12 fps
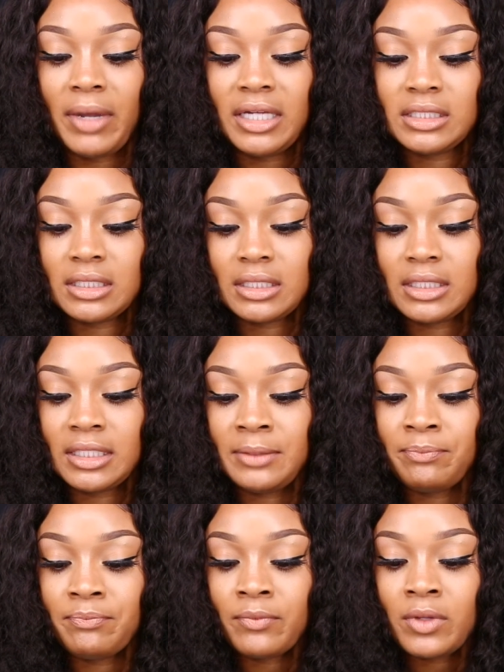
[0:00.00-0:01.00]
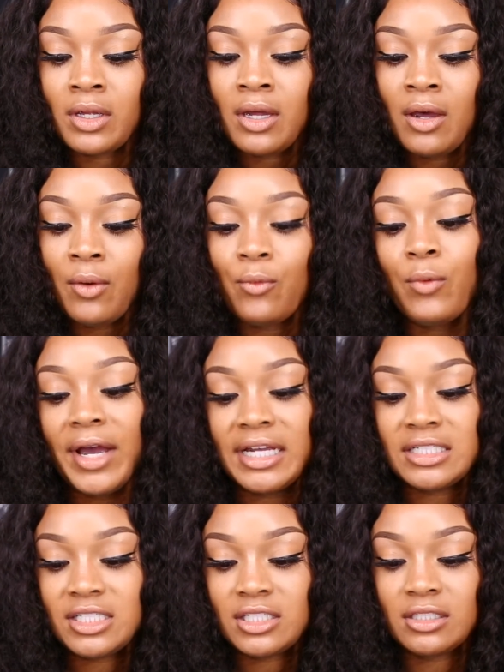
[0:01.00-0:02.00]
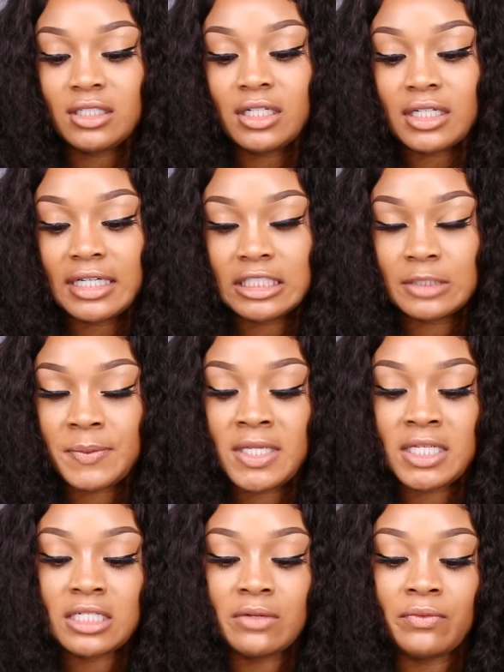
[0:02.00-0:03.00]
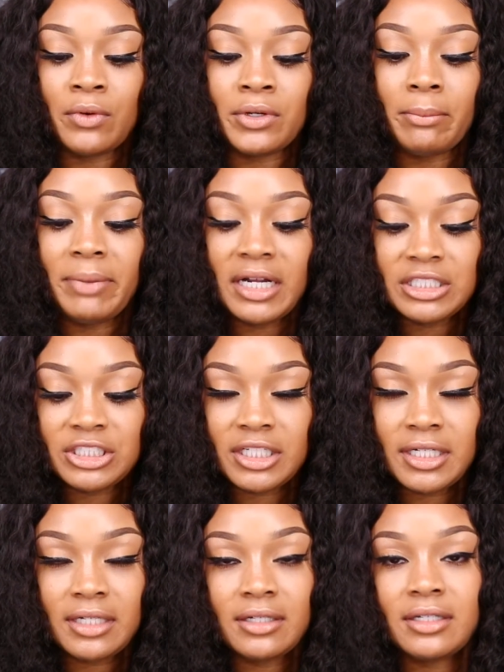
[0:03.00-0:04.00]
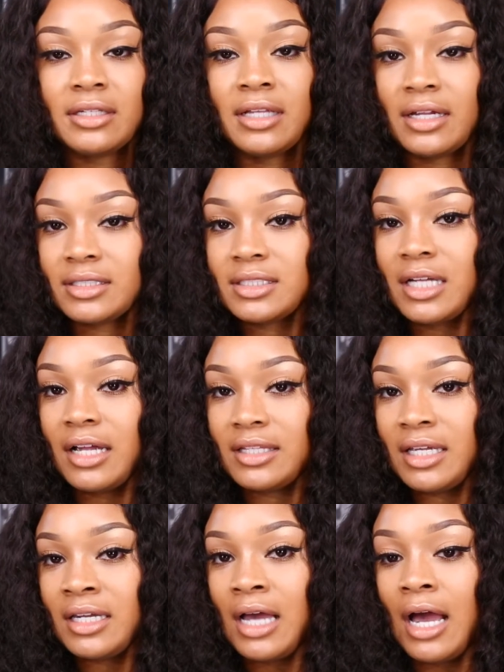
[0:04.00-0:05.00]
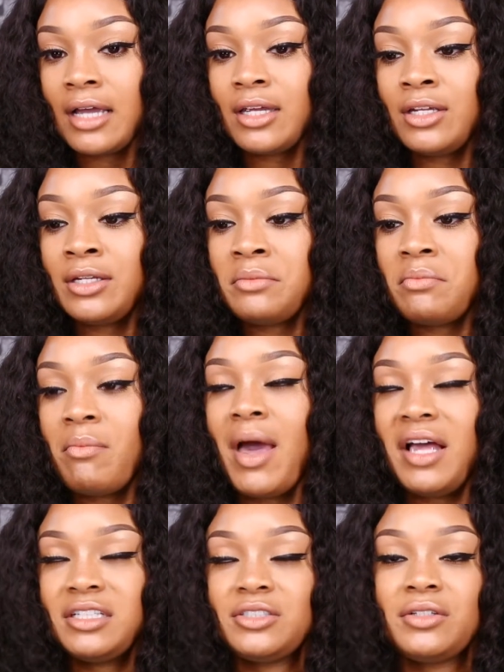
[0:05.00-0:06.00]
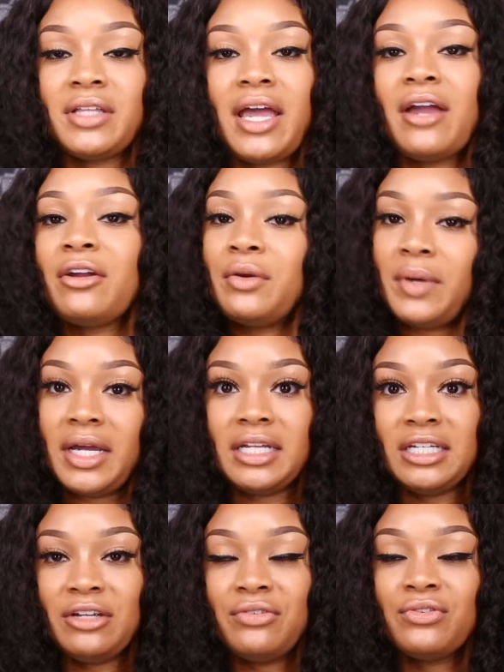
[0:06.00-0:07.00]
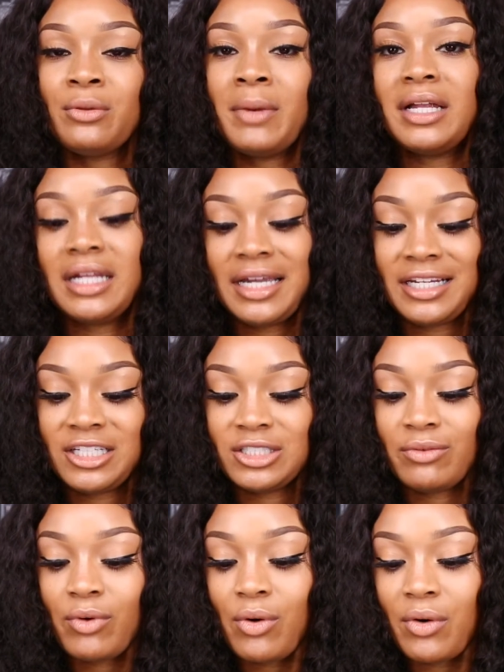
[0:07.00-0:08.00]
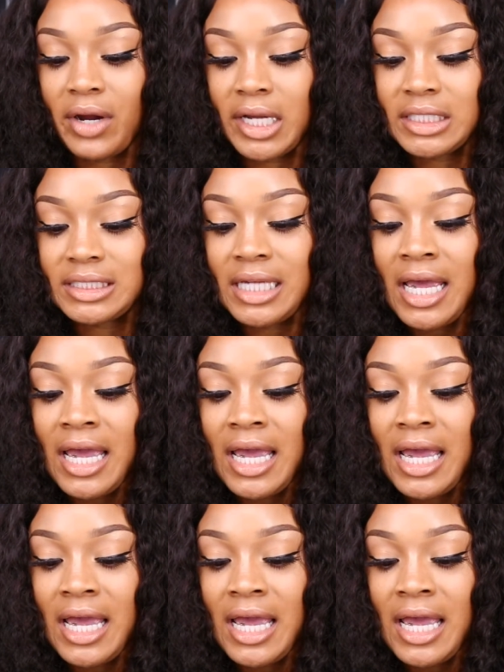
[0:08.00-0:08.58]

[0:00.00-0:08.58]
basically ways to look expensive on a budget. That's I think I can master that greatly for my ladies, of course.